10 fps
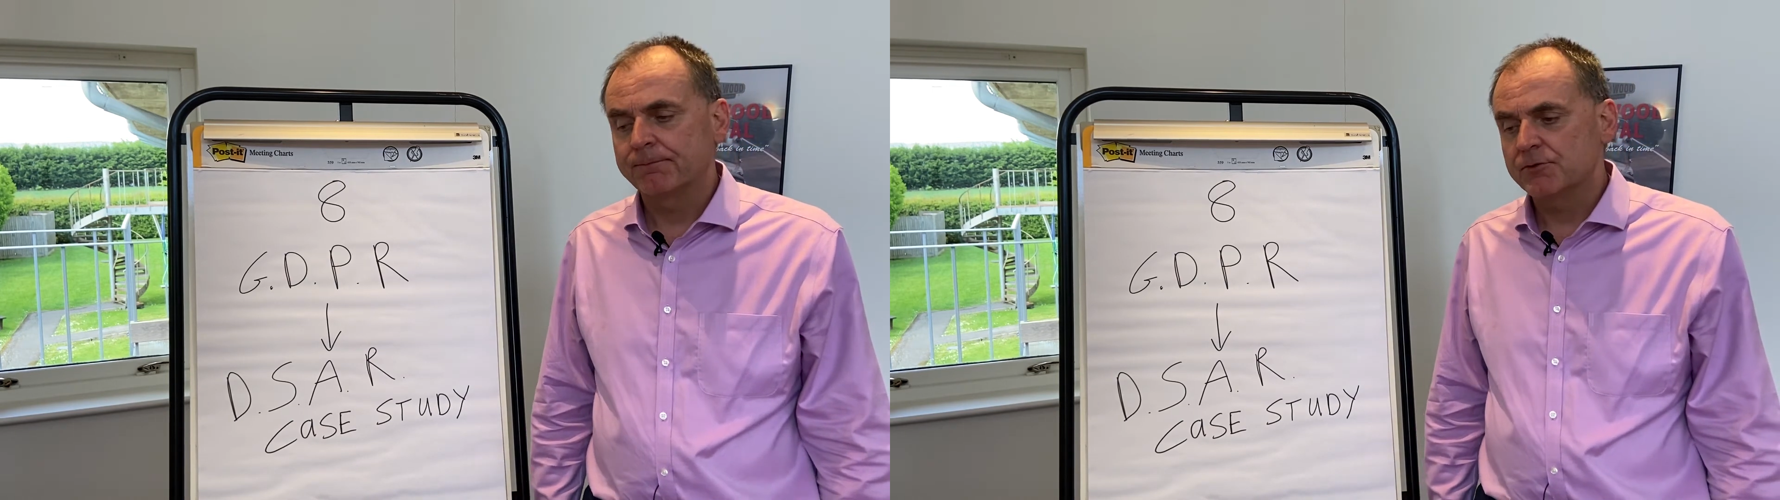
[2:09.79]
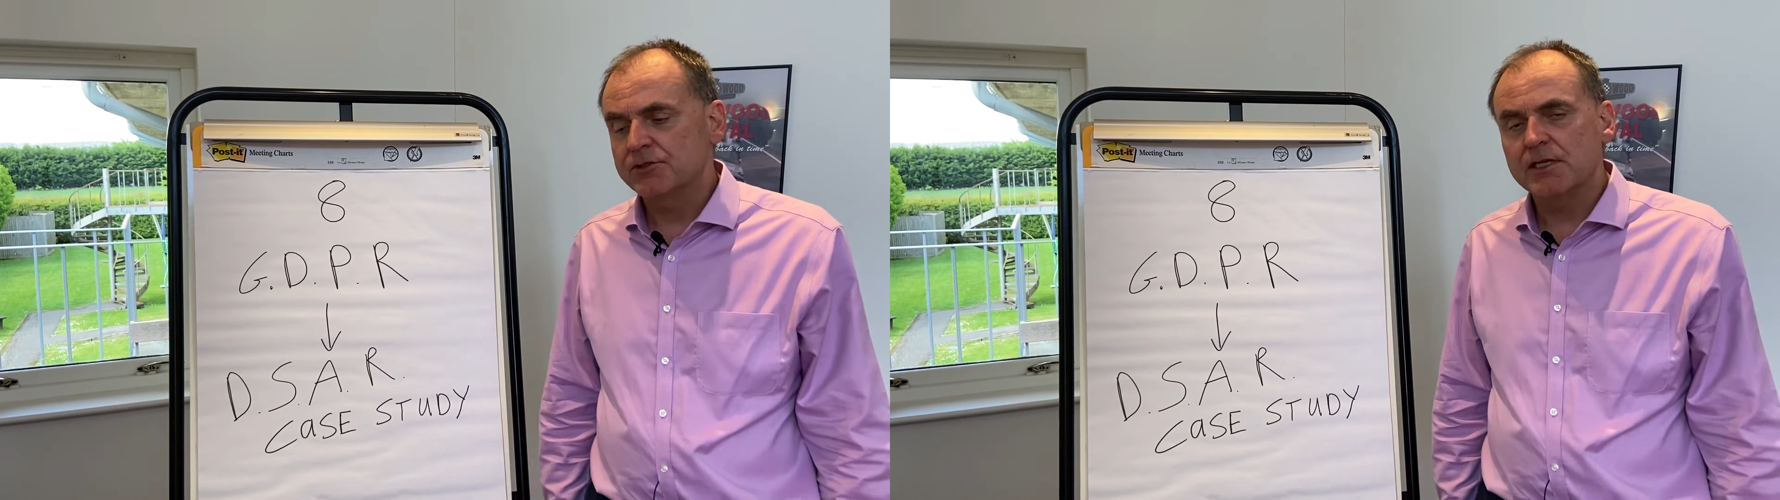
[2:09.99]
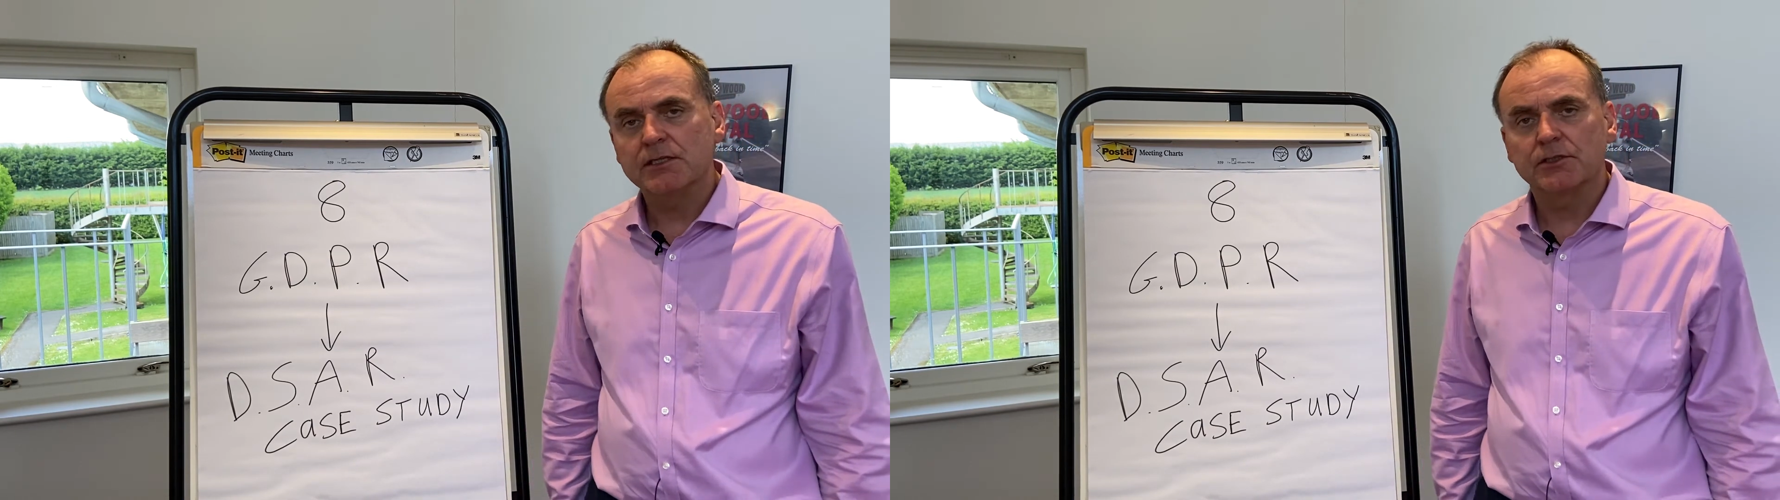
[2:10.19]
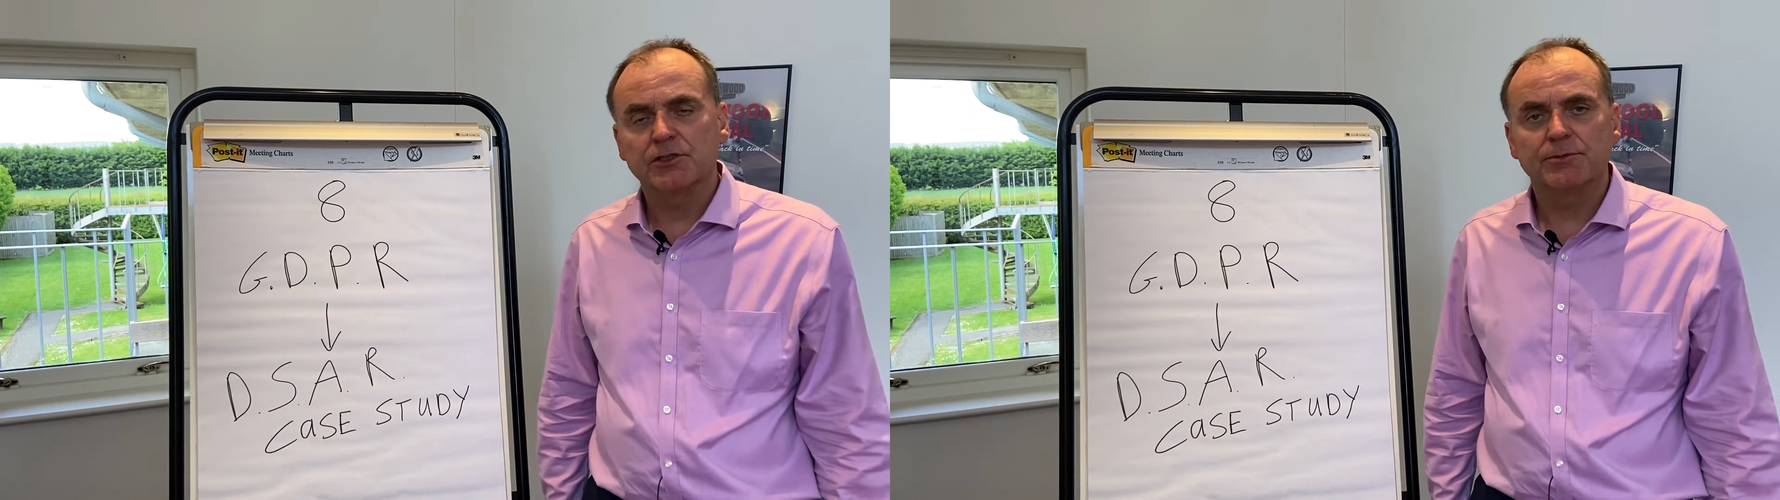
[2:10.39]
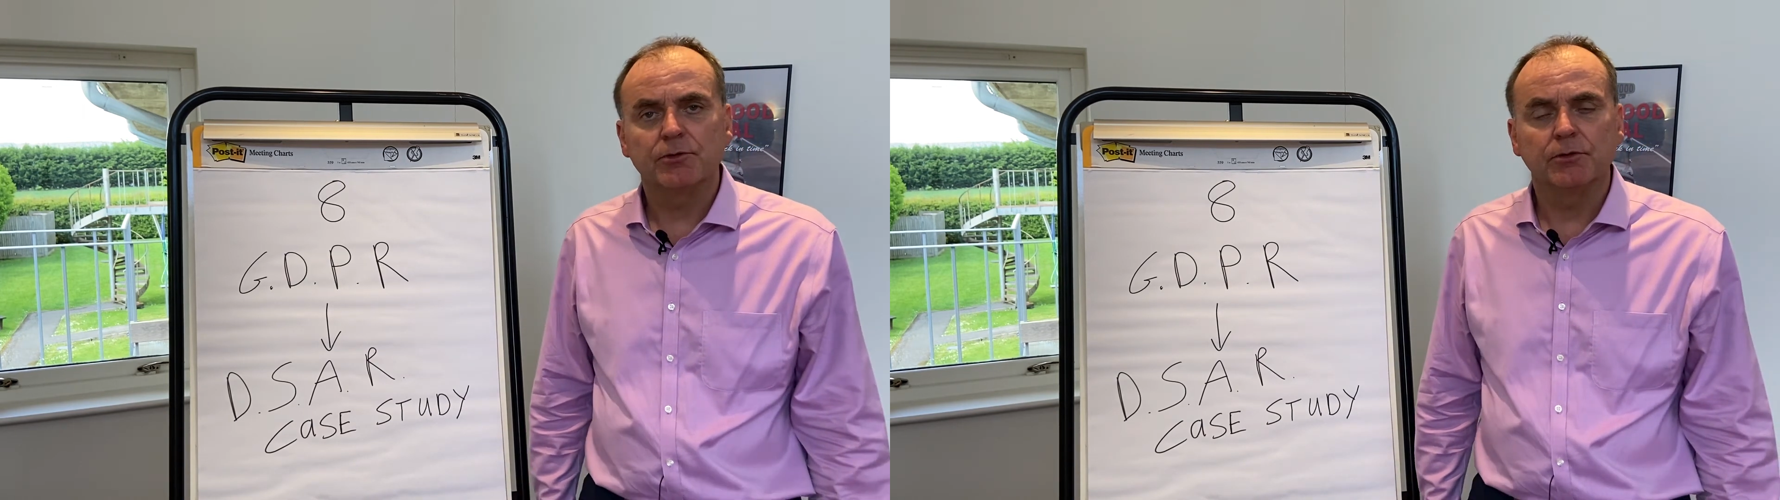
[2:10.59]
sees a
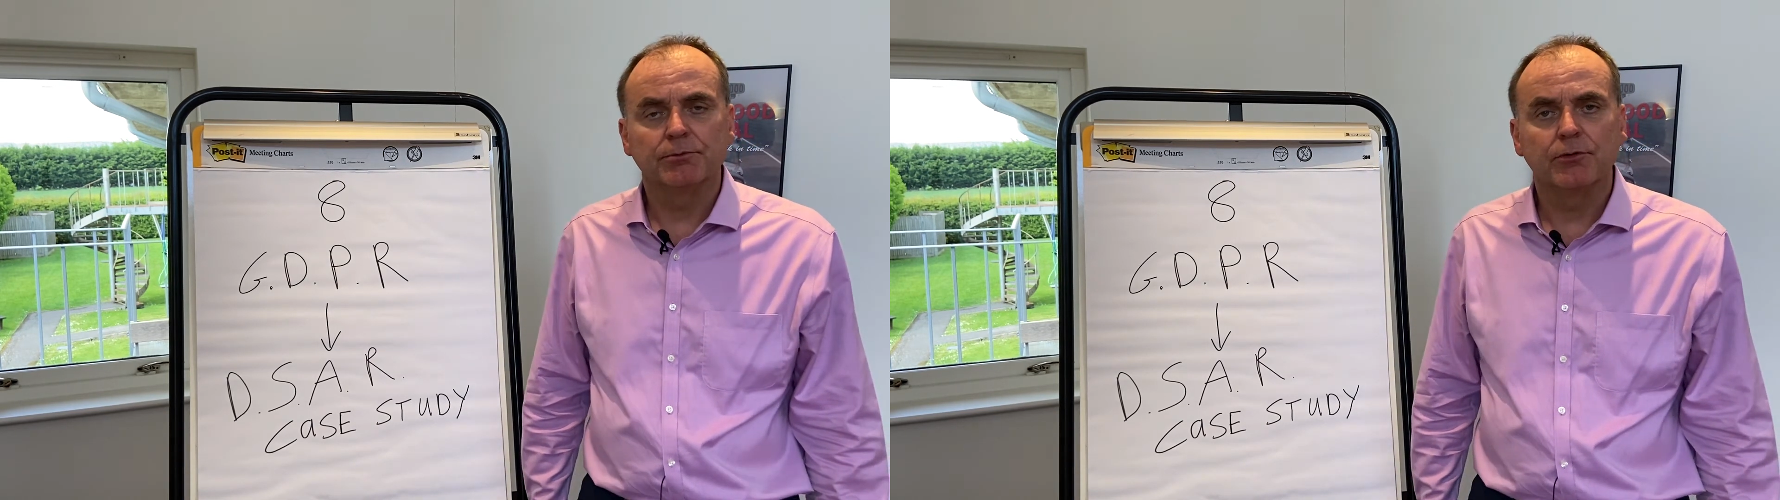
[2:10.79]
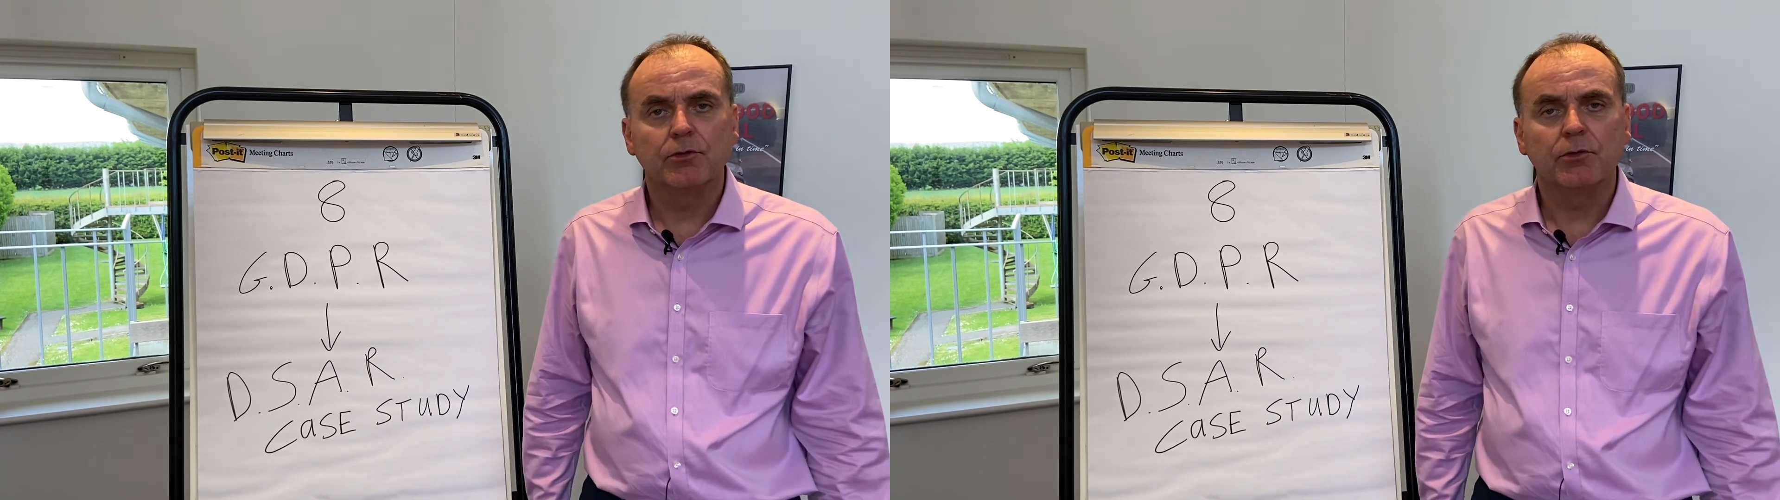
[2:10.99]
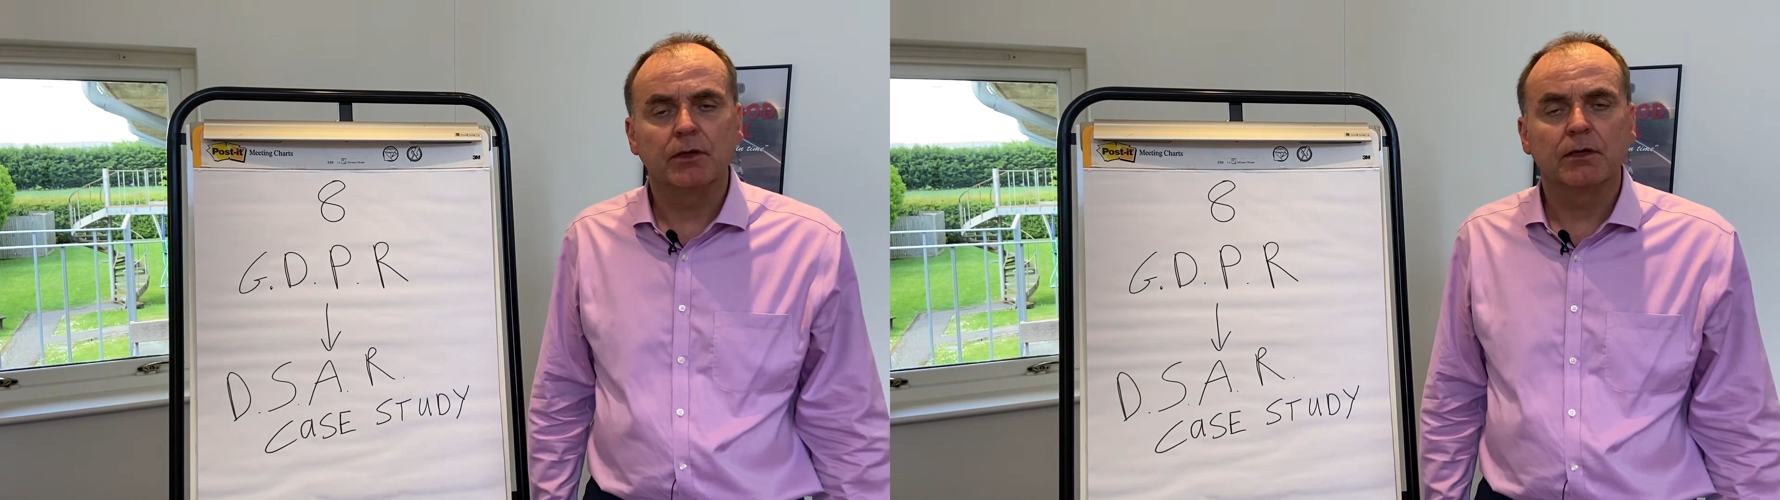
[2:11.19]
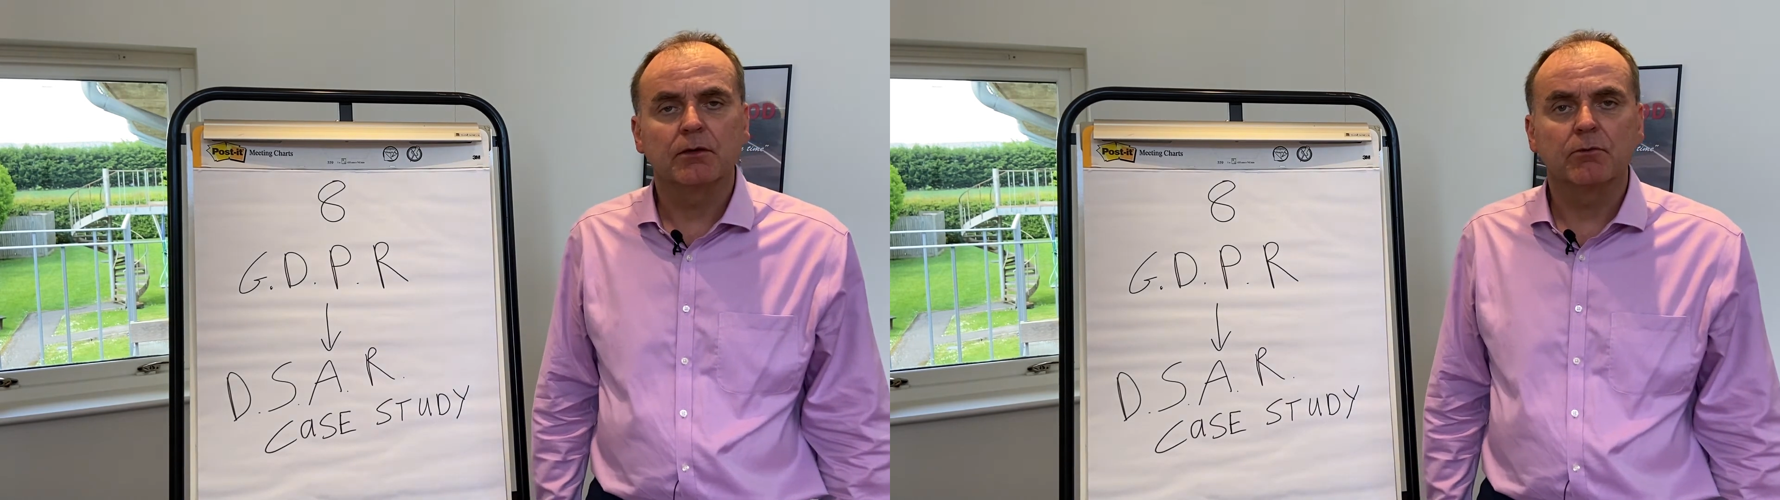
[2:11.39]
dispute brewing